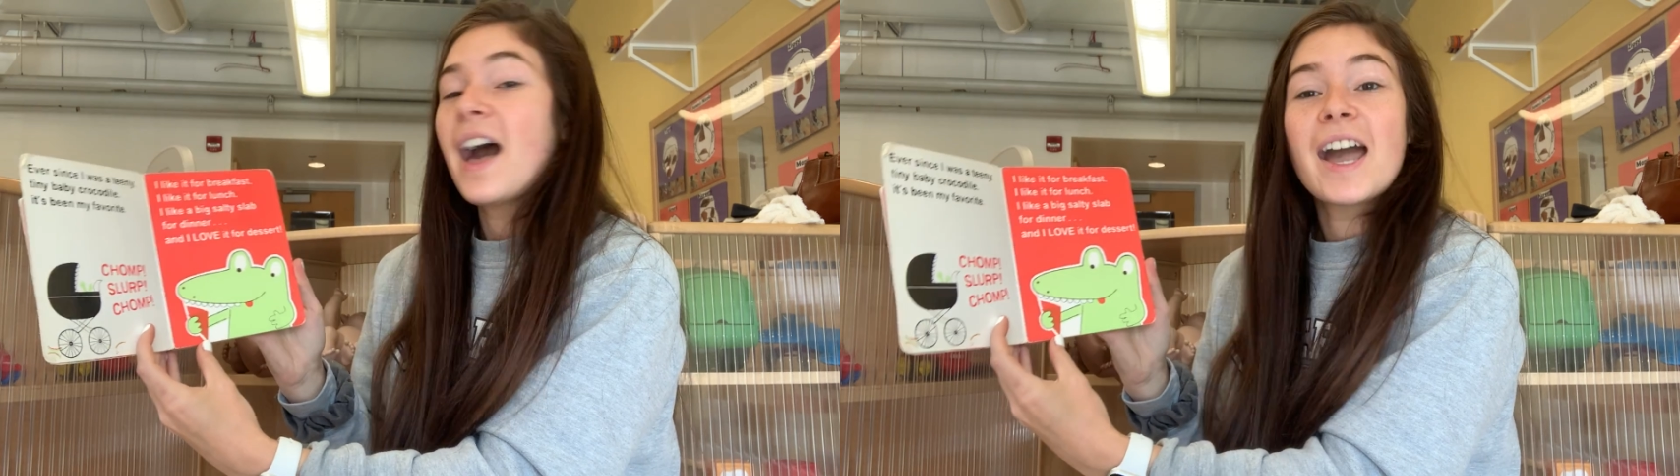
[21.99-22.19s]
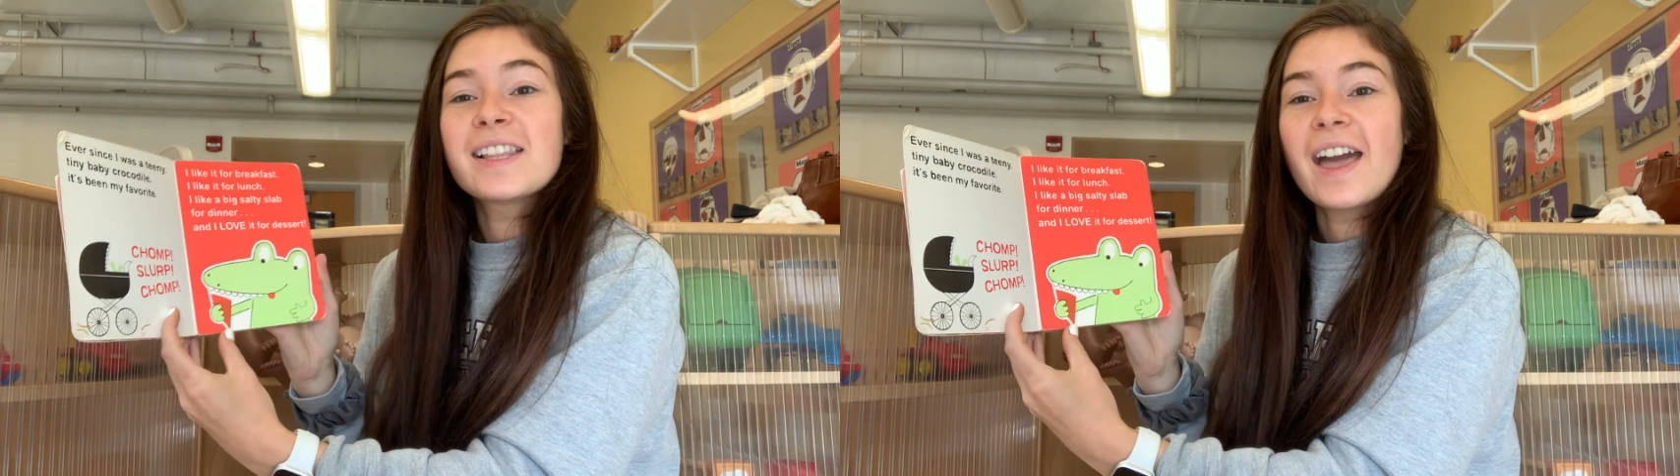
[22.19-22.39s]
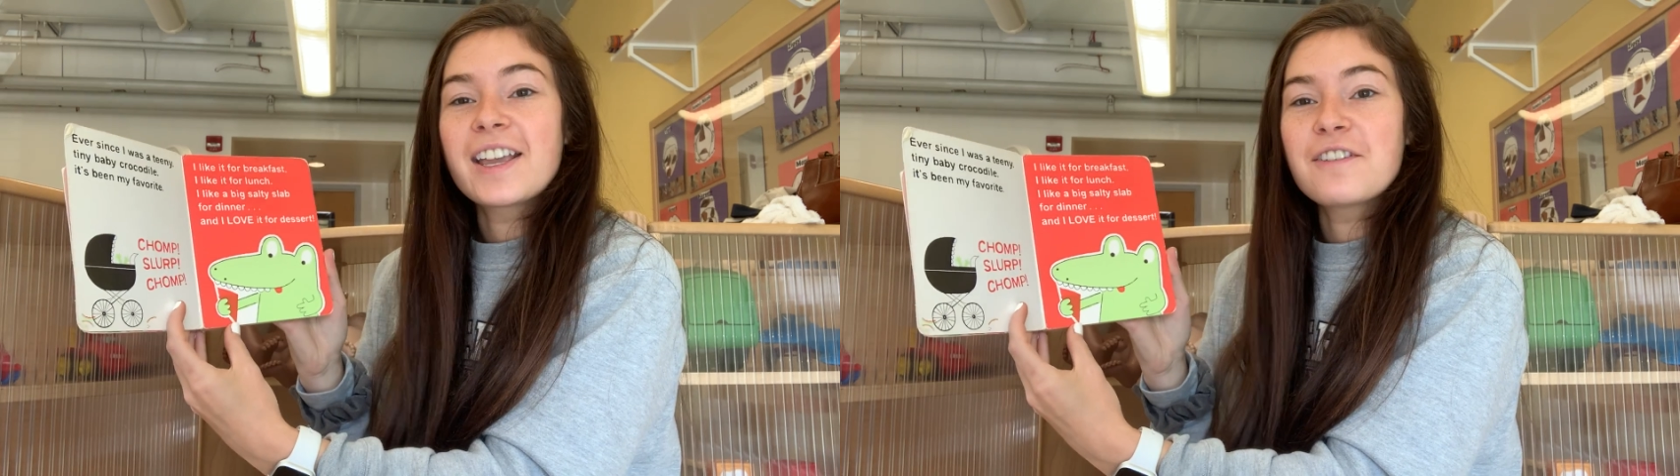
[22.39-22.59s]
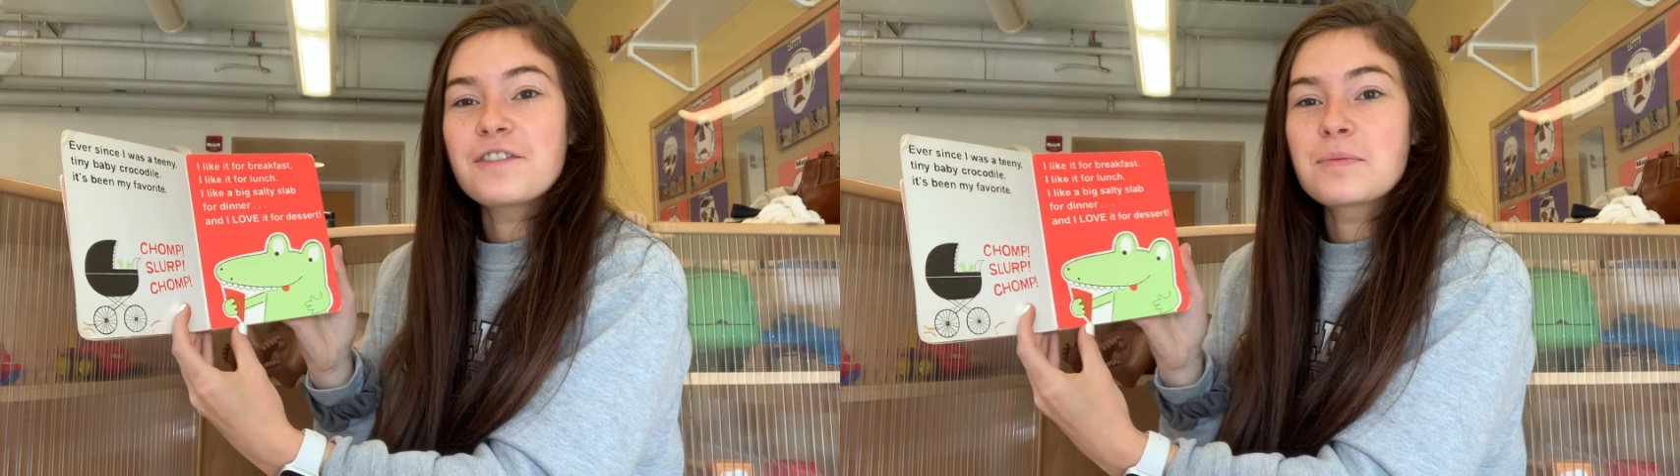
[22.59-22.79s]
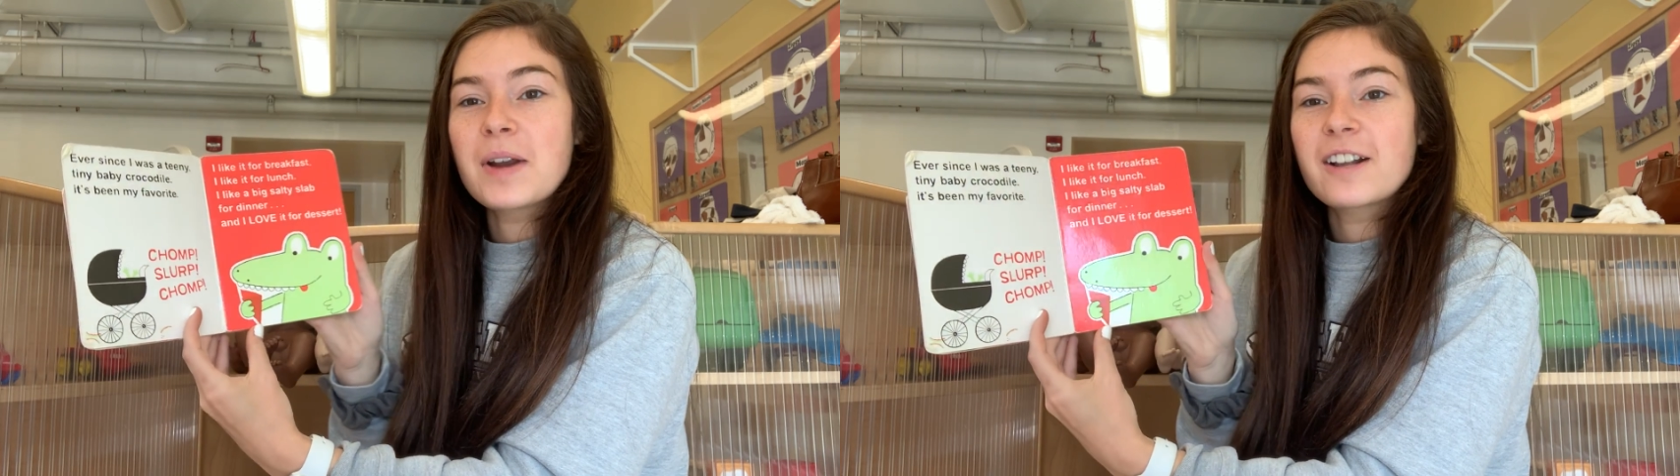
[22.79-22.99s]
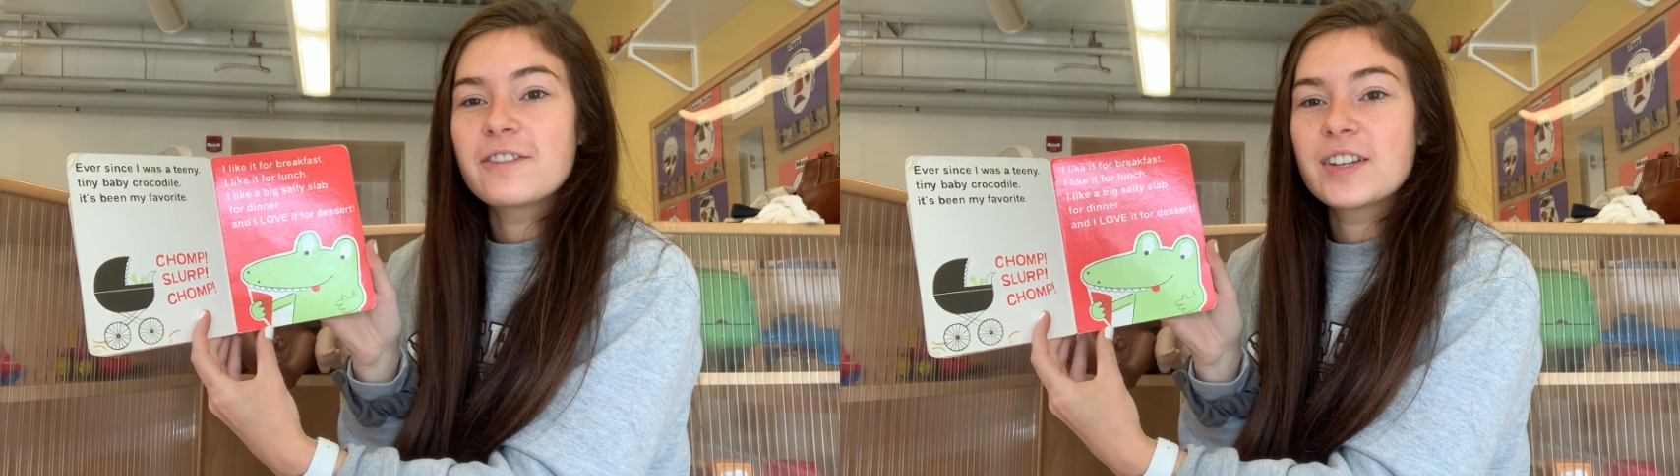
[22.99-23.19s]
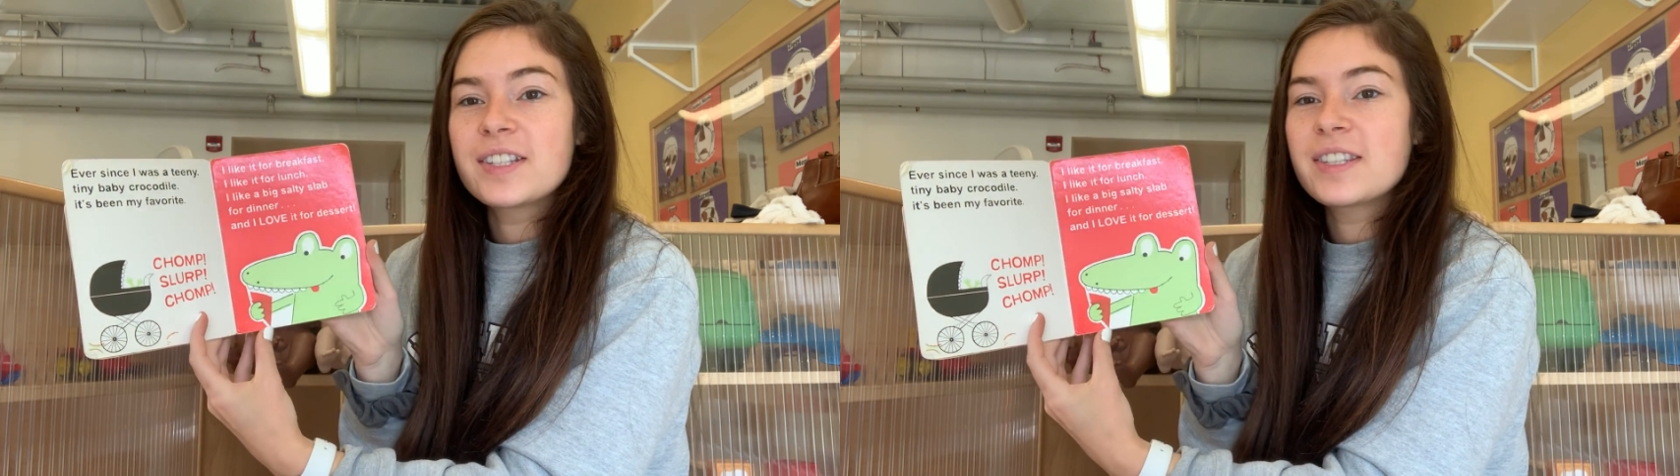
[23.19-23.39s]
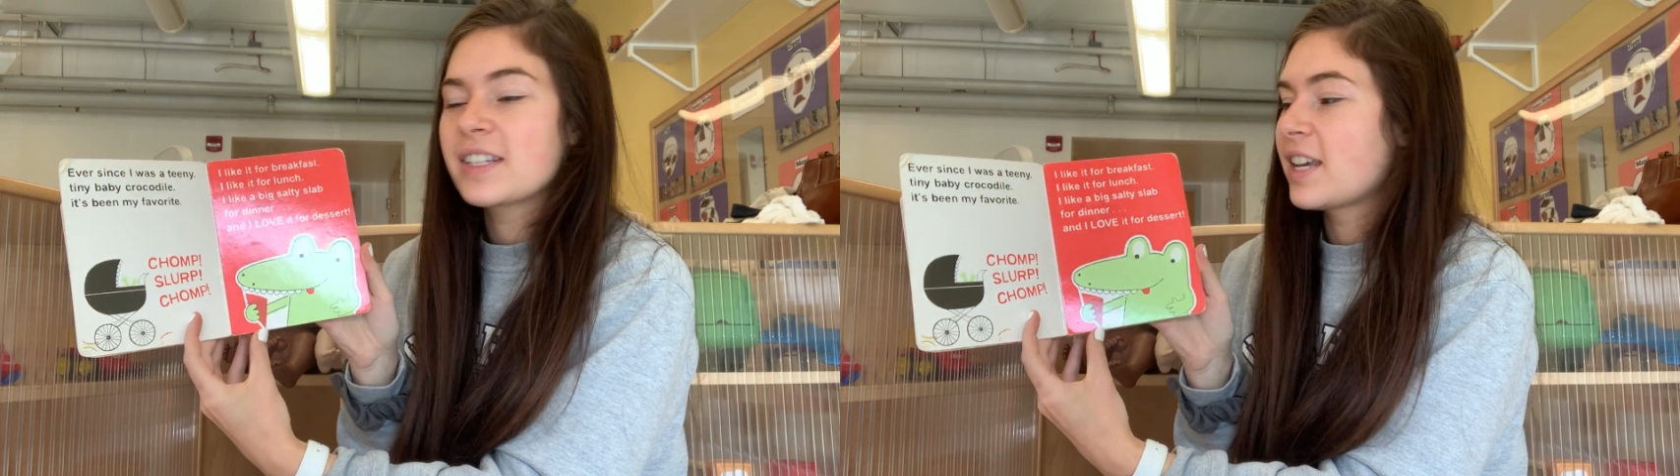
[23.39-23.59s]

I like it for breakfast.